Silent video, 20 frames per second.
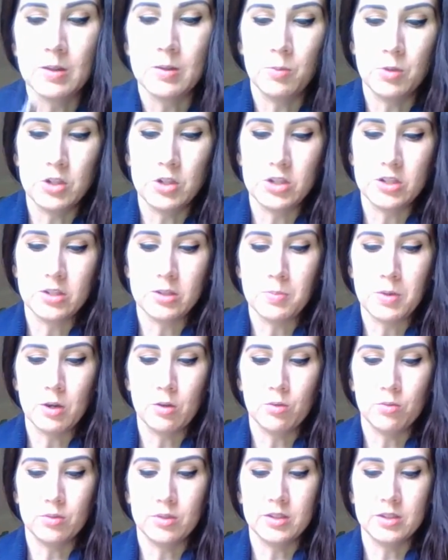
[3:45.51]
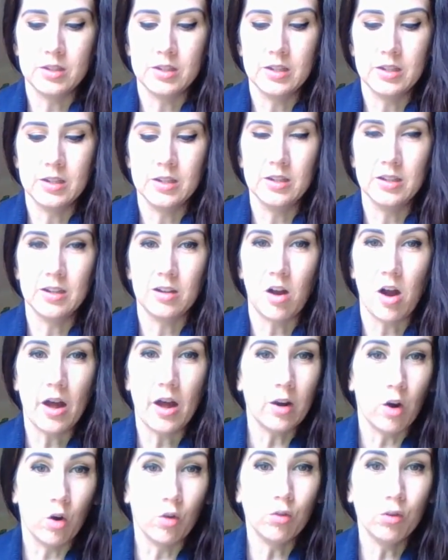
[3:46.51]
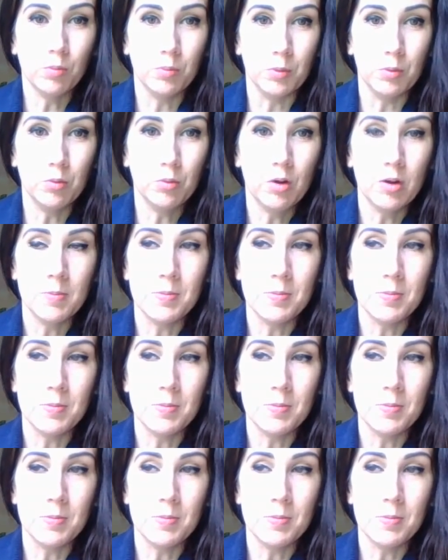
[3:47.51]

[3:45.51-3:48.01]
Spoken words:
which smells kind of horrible,